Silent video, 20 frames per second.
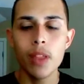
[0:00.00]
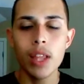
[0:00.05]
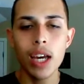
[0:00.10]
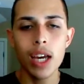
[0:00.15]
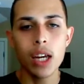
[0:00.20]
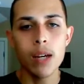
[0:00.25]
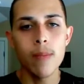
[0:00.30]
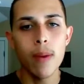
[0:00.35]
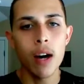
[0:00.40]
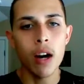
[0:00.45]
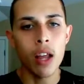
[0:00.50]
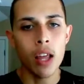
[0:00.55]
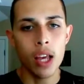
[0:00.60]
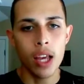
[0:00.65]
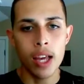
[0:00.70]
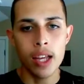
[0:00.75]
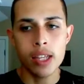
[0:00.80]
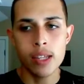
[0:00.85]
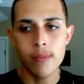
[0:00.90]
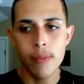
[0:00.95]
thinking about
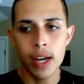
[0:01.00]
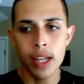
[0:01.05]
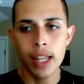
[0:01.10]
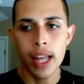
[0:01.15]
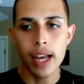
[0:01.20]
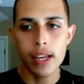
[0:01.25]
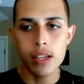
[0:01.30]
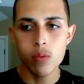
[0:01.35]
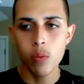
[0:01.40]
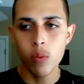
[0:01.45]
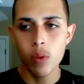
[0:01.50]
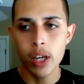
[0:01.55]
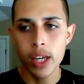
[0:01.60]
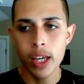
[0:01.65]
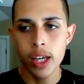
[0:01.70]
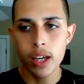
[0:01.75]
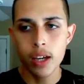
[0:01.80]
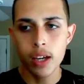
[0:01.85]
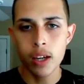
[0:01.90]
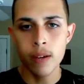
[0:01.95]
it, it's my last
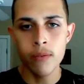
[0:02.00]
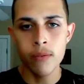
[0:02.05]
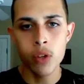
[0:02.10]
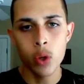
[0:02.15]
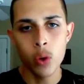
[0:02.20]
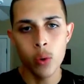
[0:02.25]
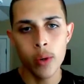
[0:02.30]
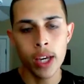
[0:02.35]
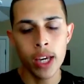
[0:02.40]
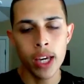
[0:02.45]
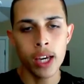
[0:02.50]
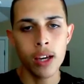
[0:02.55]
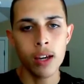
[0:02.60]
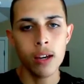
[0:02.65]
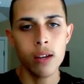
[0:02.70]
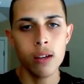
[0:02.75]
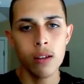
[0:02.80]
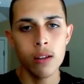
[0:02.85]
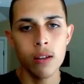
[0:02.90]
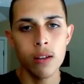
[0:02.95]
week of
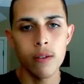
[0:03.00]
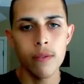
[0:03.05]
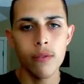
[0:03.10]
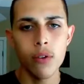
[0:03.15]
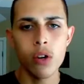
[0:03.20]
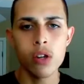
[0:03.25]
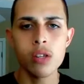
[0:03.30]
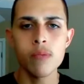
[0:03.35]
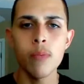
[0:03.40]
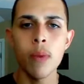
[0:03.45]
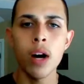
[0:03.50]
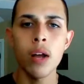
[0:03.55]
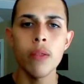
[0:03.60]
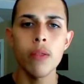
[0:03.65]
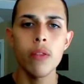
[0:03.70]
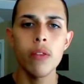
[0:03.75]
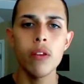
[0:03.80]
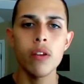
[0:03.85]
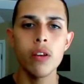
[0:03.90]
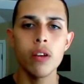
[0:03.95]
doing the first
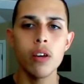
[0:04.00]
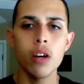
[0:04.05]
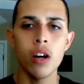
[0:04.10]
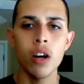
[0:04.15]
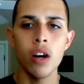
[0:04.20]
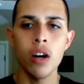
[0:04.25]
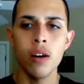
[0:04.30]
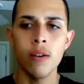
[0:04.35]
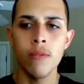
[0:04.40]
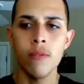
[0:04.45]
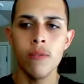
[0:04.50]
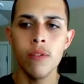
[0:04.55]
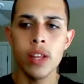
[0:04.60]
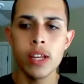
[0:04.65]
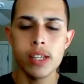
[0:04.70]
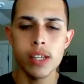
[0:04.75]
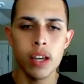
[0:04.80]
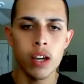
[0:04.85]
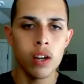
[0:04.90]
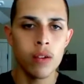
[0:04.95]
month of
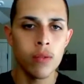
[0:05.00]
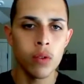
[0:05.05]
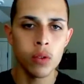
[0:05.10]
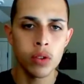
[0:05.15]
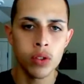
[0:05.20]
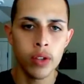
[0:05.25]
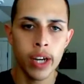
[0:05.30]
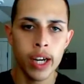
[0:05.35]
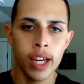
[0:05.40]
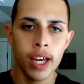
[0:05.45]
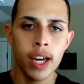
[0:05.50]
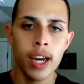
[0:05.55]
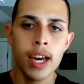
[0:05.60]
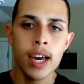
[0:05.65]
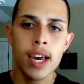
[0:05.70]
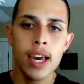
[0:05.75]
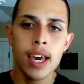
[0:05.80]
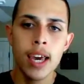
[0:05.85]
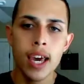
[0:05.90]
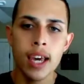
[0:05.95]
this interval training,
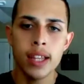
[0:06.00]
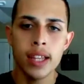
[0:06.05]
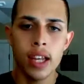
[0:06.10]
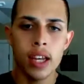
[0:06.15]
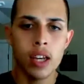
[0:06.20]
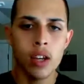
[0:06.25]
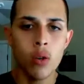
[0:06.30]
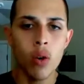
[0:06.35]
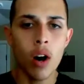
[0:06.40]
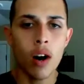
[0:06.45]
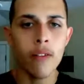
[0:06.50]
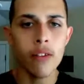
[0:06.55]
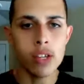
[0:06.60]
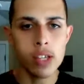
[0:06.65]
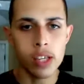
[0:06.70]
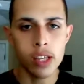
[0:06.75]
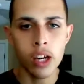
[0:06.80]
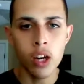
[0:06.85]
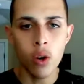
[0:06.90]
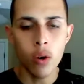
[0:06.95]
and then you
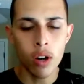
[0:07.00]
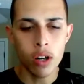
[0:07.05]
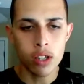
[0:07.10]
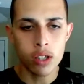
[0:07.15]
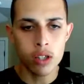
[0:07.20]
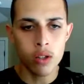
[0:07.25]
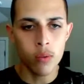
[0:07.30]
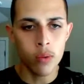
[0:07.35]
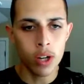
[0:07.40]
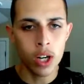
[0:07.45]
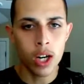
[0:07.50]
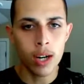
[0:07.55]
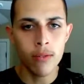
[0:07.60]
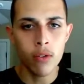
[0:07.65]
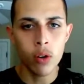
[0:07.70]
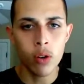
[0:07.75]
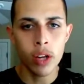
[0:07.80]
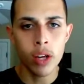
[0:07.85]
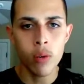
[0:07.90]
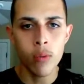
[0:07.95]
obviously go on to the
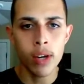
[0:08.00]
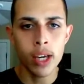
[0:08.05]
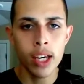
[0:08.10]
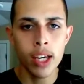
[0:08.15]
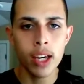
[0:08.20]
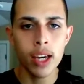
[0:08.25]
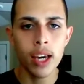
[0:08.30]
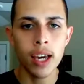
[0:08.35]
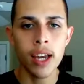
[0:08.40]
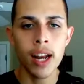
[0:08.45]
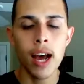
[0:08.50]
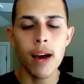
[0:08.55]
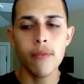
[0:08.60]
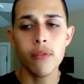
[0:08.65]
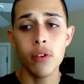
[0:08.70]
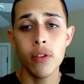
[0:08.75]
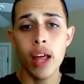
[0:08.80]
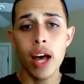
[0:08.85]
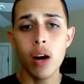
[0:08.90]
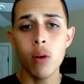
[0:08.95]
recovery week, and
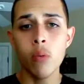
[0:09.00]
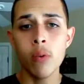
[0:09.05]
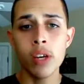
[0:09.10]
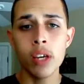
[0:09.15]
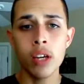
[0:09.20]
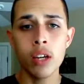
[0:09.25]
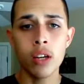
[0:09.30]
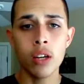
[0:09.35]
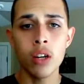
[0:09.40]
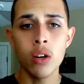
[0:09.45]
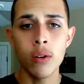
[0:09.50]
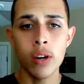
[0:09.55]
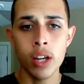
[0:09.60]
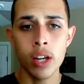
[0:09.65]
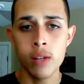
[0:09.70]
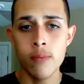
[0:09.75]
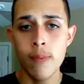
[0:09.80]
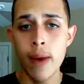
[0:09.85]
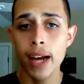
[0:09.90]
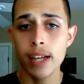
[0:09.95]
after that week you're going
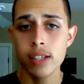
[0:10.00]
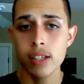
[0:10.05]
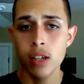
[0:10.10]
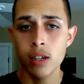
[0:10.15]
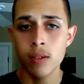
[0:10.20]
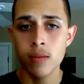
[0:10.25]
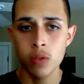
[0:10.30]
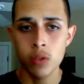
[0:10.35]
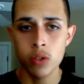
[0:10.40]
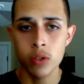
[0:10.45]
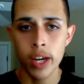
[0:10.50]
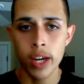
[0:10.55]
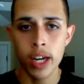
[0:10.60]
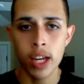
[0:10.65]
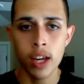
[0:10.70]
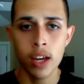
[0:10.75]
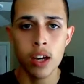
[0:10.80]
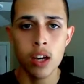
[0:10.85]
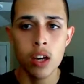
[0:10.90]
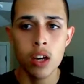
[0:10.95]
to the max interval
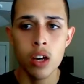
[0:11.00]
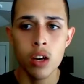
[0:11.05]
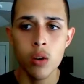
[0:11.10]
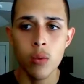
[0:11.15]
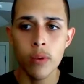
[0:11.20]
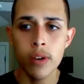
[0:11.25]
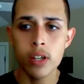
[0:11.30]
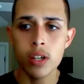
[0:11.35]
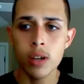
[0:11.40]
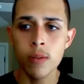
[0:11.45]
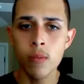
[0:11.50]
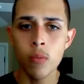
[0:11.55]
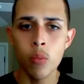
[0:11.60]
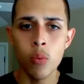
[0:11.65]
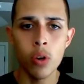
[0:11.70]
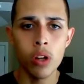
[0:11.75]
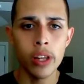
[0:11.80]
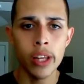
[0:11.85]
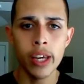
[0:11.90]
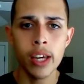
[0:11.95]
training, which
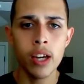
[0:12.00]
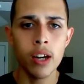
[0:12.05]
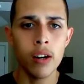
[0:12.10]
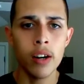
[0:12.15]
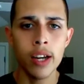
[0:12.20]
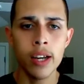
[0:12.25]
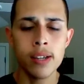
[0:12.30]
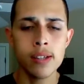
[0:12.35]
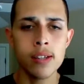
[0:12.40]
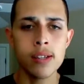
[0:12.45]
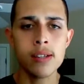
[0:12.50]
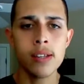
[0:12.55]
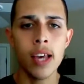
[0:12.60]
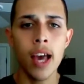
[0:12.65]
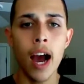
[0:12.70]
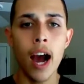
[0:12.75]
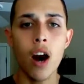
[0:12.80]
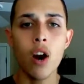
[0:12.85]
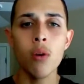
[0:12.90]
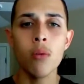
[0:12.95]
I'm really curious to see
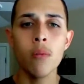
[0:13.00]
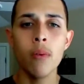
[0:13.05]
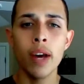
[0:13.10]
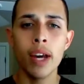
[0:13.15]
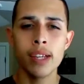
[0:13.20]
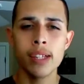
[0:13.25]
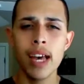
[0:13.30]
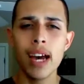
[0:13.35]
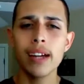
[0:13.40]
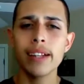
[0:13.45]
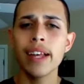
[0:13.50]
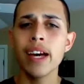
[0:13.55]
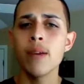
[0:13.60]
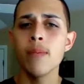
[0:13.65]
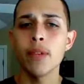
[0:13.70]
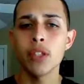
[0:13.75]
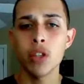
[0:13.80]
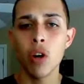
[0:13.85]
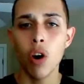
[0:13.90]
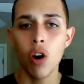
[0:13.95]
exactly how
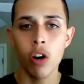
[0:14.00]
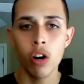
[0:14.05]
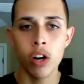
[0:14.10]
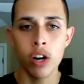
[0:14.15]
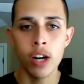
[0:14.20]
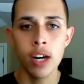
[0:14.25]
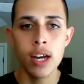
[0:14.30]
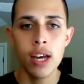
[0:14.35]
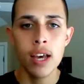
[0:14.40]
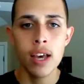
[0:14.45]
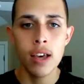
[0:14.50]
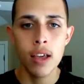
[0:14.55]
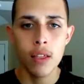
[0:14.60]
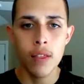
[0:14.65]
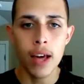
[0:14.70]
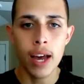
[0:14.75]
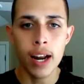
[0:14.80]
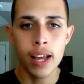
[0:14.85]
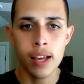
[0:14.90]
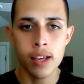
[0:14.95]
much harder
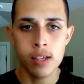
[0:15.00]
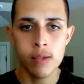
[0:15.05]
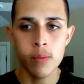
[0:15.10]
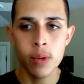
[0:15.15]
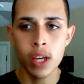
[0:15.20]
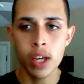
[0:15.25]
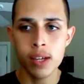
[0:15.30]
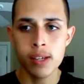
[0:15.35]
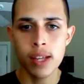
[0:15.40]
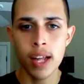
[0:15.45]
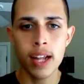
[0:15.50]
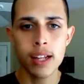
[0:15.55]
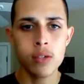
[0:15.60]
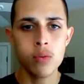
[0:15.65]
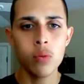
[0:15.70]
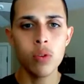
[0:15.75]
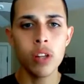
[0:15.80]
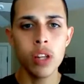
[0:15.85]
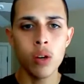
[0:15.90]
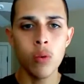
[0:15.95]
that is, because
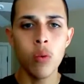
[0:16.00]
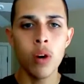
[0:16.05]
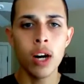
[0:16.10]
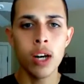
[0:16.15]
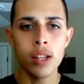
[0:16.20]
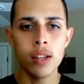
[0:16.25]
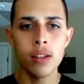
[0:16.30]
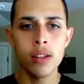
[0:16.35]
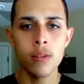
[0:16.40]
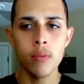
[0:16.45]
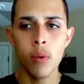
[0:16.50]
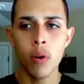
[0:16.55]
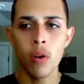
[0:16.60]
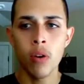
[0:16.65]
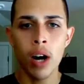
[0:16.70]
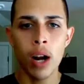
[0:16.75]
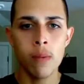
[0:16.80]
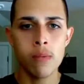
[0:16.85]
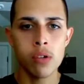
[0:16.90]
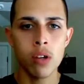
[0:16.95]
that's really what the
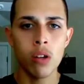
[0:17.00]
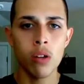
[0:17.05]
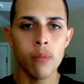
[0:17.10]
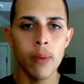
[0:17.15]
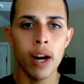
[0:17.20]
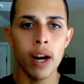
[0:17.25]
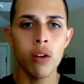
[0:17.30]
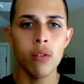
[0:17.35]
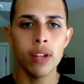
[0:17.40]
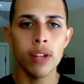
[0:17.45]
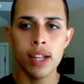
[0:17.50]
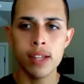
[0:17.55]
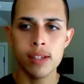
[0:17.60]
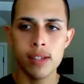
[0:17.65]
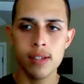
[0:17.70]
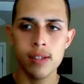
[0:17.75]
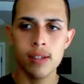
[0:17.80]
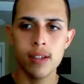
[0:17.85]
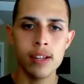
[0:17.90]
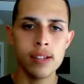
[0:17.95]
program's all about.
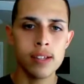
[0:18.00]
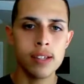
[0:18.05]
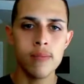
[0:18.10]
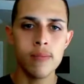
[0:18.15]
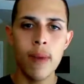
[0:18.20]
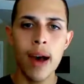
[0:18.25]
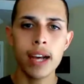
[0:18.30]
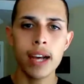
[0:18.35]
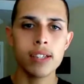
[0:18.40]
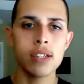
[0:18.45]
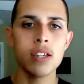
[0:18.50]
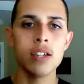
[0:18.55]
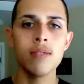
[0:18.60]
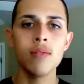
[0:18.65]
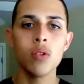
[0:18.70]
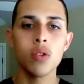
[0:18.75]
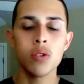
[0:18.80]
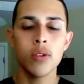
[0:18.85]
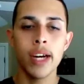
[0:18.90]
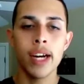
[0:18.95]
It's the max
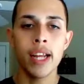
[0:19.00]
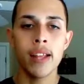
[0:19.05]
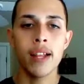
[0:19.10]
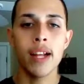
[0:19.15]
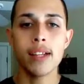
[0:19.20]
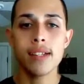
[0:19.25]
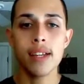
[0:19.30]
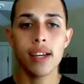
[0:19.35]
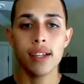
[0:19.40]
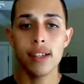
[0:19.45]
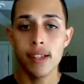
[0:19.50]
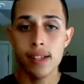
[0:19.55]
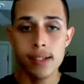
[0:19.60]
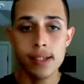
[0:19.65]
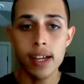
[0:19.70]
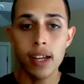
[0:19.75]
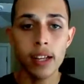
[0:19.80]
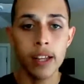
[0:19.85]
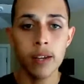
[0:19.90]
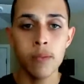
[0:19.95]
interval training. That's like the
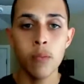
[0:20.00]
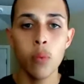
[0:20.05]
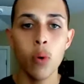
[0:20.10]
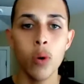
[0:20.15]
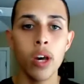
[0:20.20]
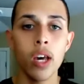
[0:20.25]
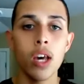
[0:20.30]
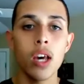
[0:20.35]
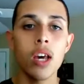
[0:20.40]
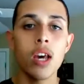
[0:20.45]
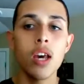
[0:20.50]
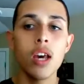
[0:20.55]
selling point.